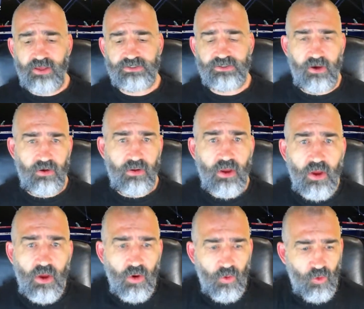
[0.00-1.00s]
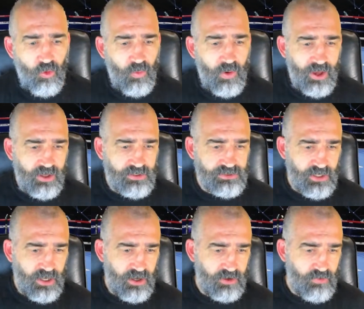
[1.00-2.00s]
so always
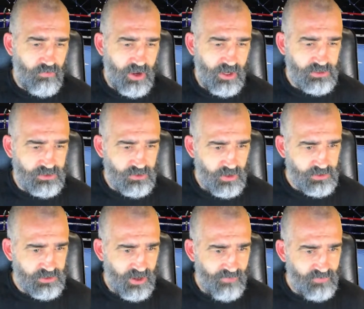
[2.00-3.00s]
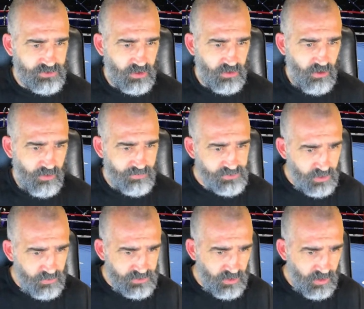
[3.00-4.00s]
great to have you along. So
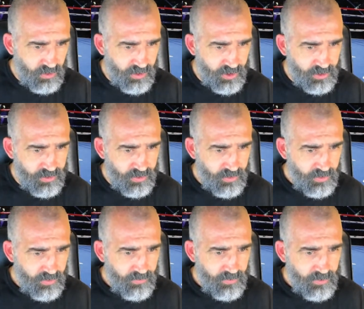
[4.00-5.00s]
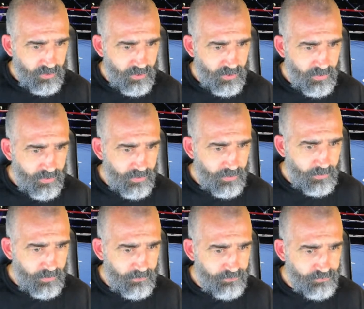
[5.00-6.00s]
it looks like,
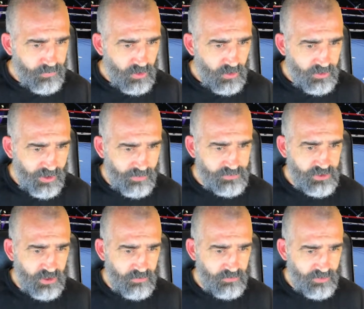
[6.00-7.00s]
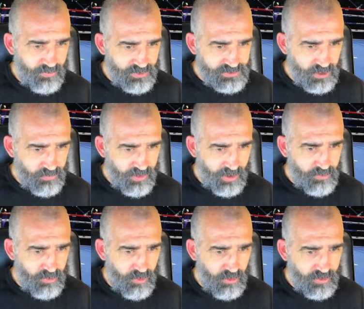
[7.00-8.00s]
so nothing said about
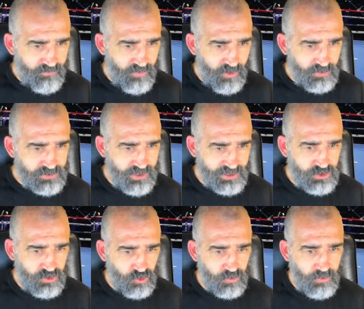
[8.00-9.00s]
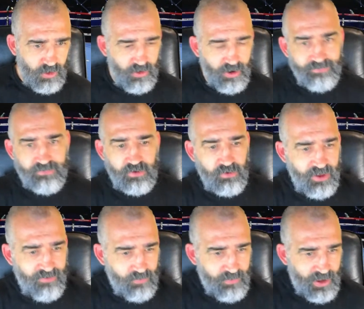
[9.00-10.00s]
my microphone, so that's cool. All right,
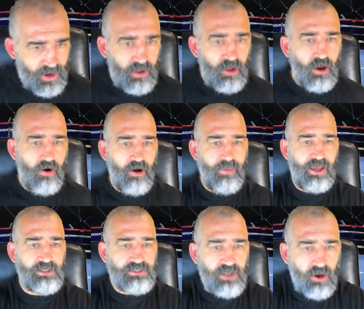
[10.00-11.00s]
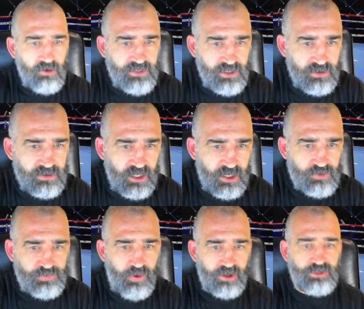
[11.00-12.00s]
even better. All right, mate, so didn't think it
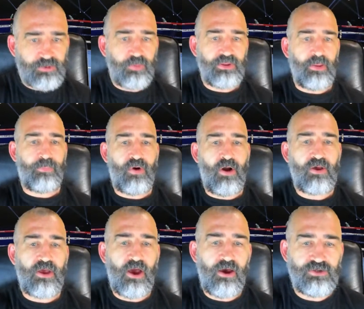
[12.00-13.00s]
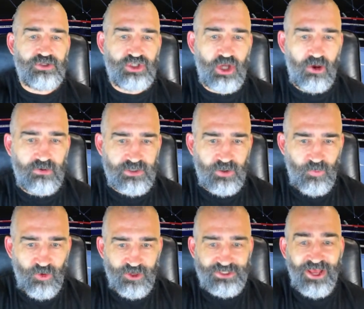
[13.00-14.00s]
was possible, but the Broncos choked
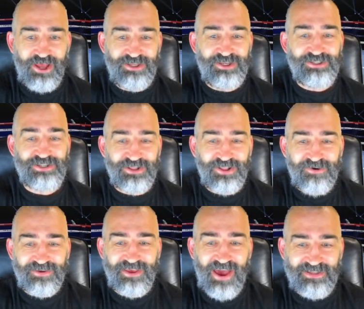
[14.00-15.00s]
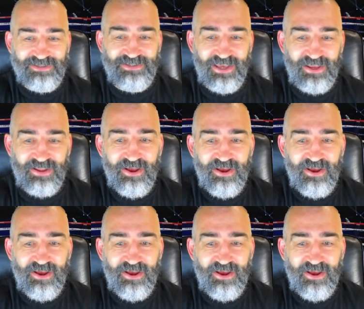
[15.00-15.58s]
worse than the Geelong Cats did